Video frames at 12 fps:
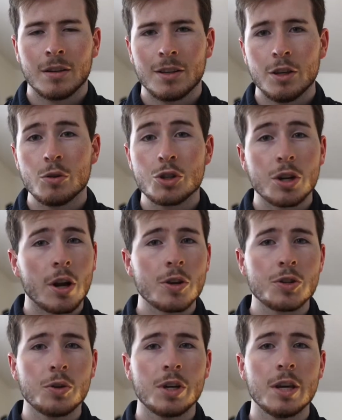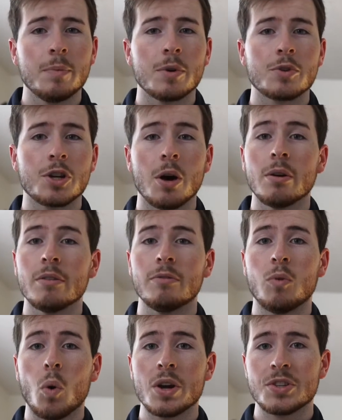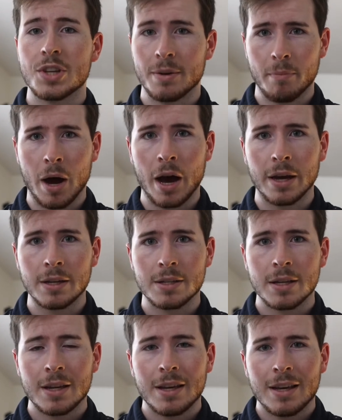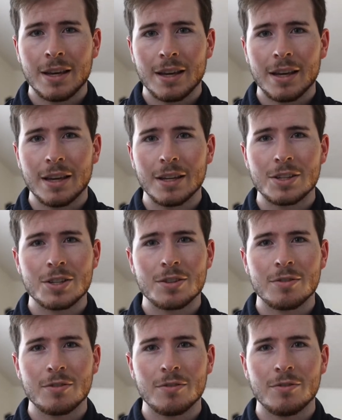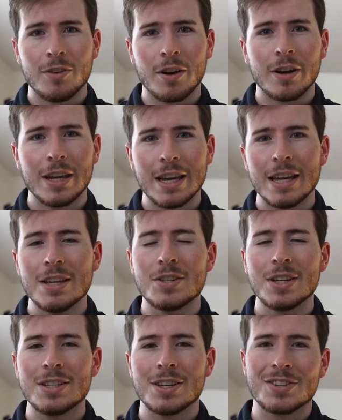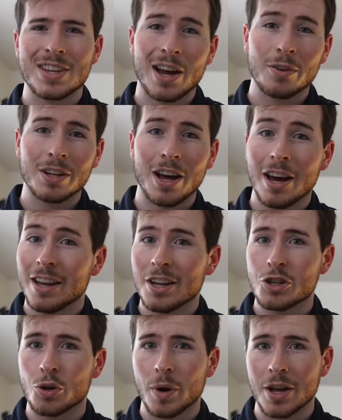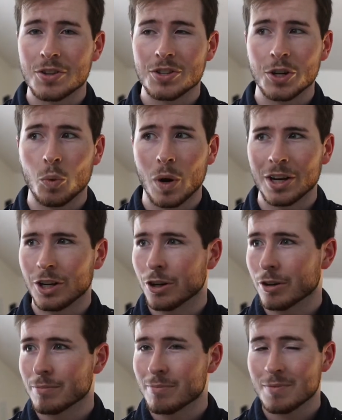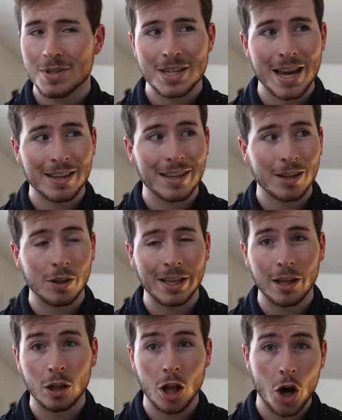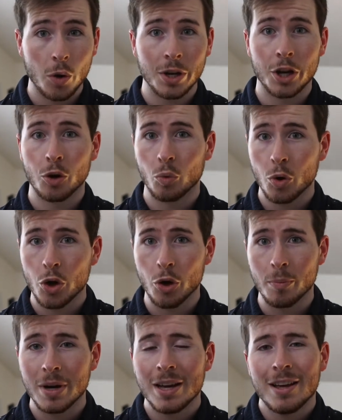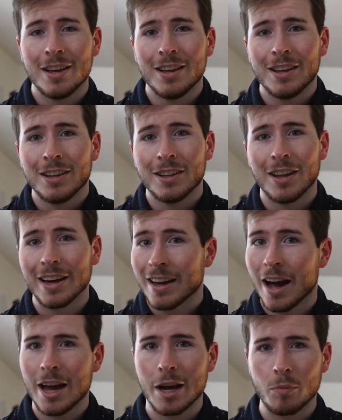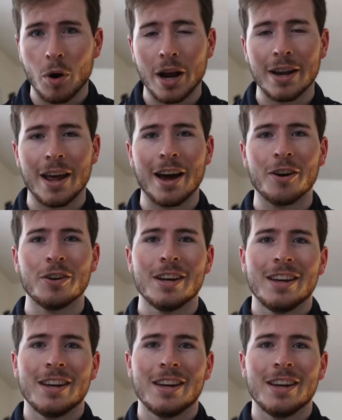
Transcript: You should also keep your tone of voice in mind. It's very easy to sound uninterested when you're technically alone in a room, like I am right now,